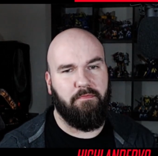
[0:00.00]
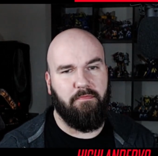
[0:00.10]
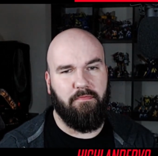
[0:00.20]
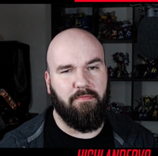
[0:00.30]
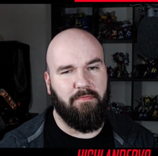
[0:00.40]

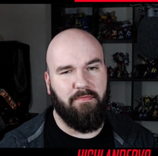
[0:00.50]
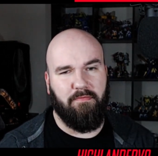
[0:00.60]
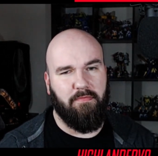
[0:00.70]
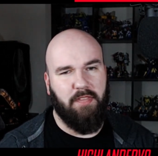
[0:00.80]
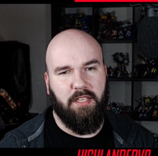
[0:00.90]

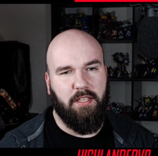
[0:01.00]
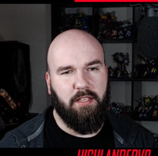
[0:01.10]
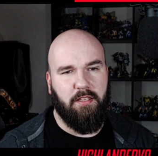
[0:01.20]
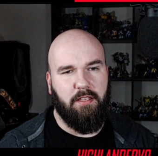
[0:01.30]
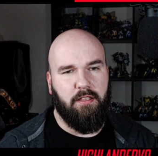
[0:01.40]

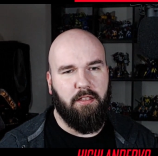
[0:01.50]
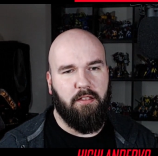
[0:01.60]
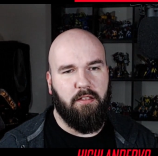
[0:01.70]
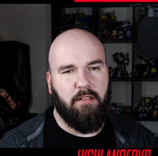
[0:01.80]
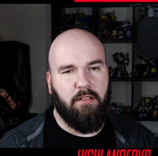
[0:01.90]

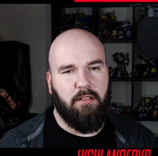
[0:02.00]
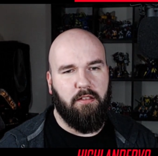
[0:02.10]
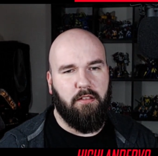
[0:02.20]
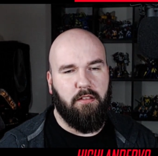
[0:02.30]
Nothing is said.